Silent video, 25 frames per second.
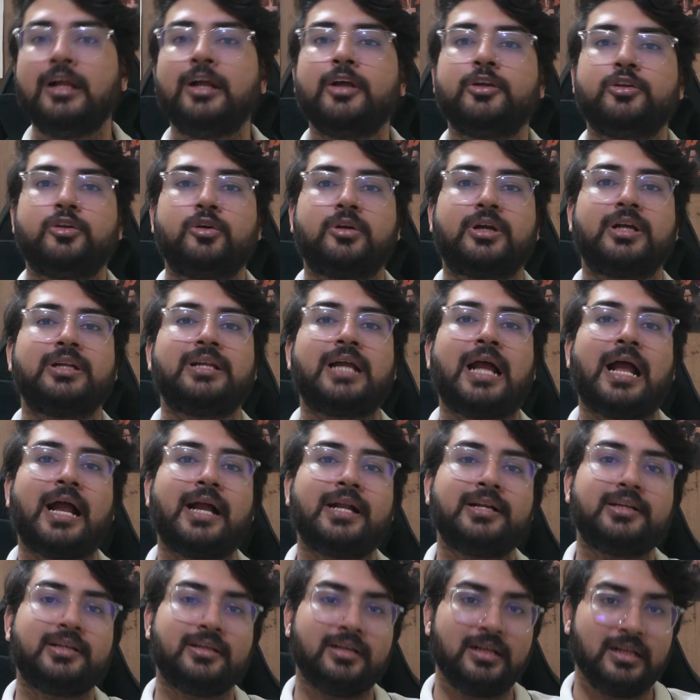So you can
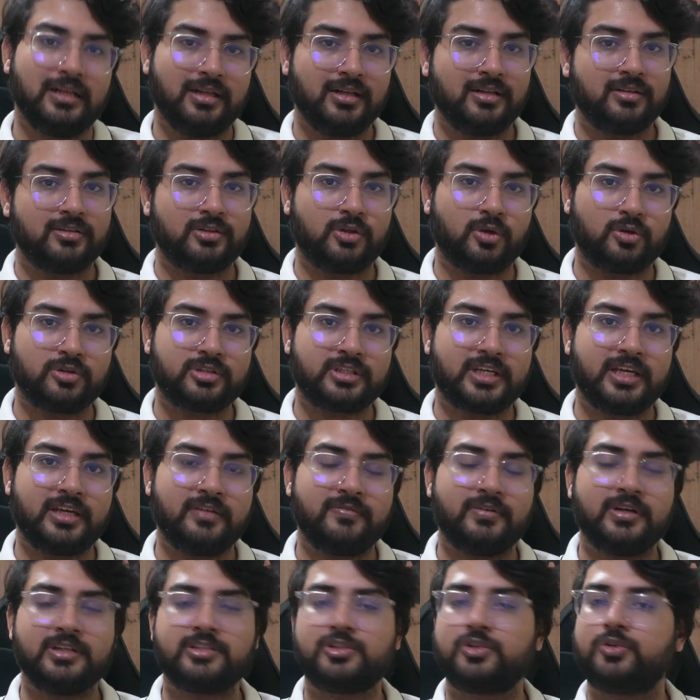add those
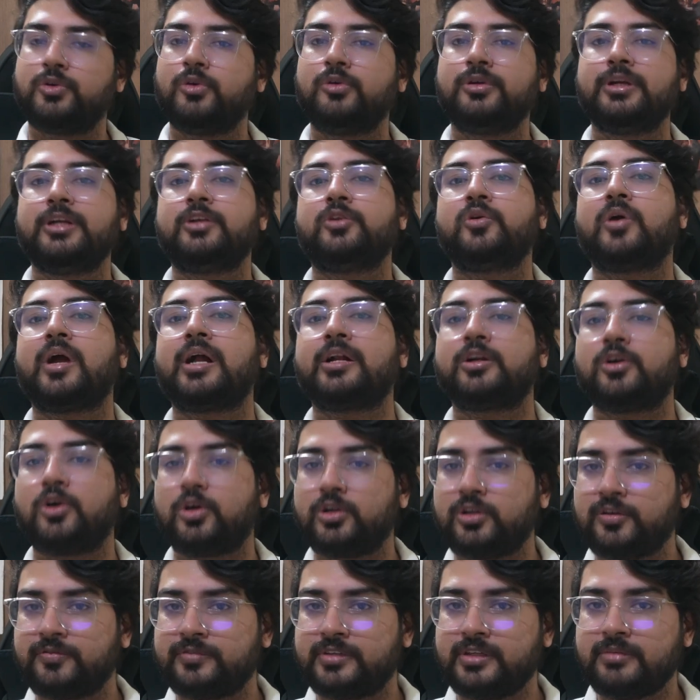keywords. You don't need to add
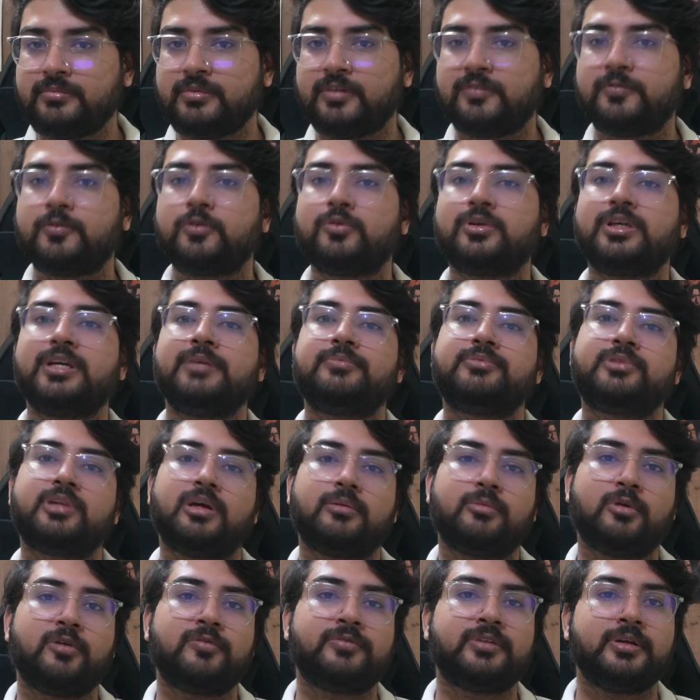all of them. If you keep
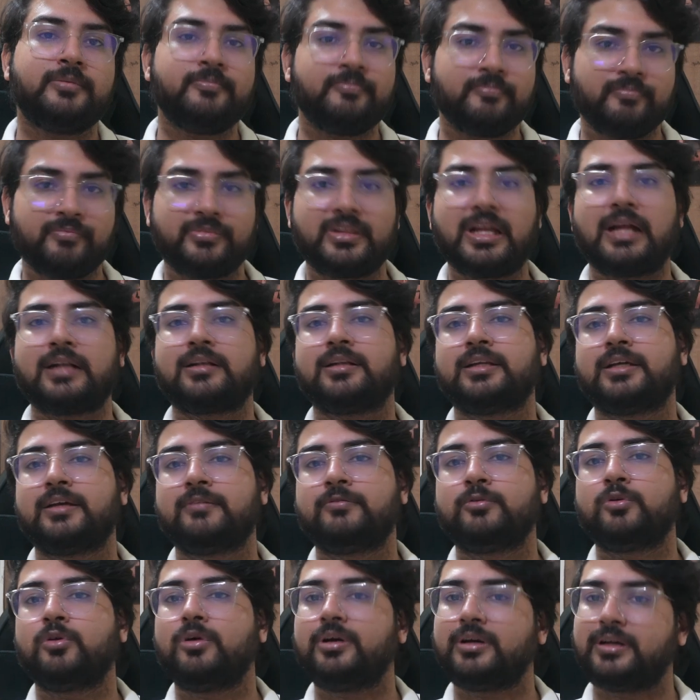some of them, that will
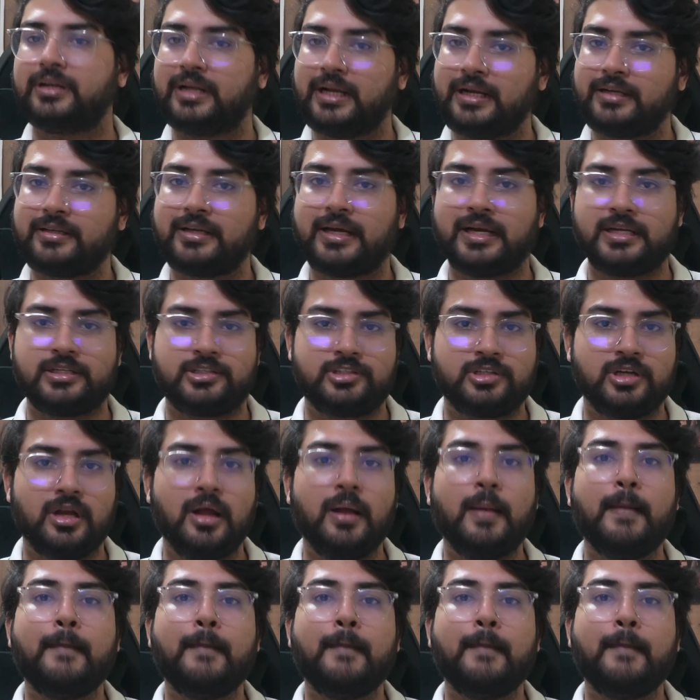give you a great edge.